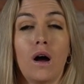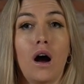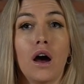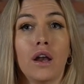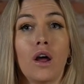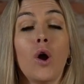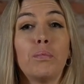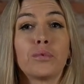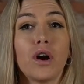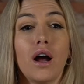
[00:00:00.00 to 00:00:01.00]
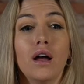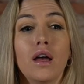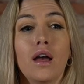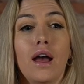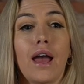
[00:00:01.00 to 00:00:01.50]
on Oprah.
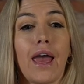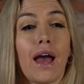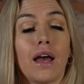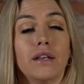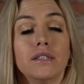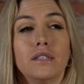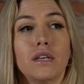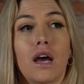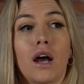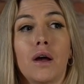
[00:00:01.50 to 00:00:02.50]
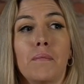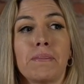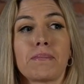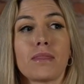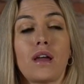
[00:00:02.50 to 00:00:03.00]
And
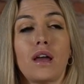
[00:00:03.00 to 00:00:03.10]
um,